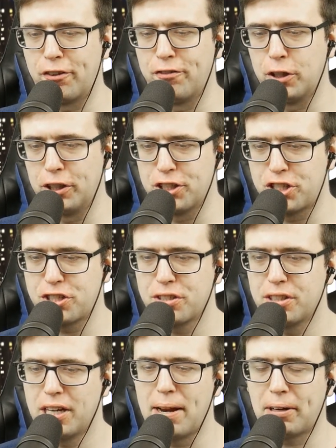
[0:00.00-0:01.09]
the village,
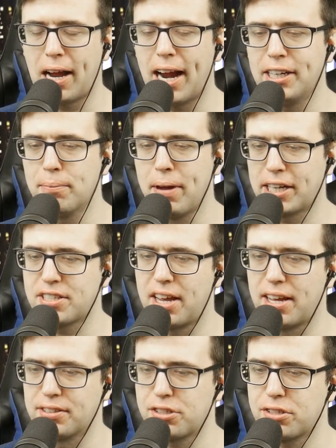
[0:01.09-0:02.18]
it kind of makes
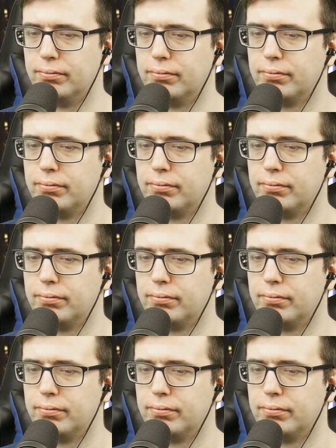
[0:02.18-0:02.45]
sense.